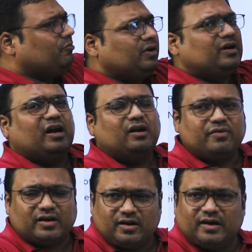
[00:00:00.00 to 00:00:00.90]
direct
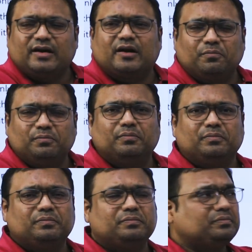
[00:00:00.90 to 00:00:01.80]
factor income.
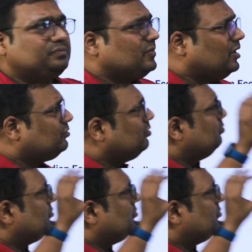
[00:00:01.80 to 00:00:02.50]
So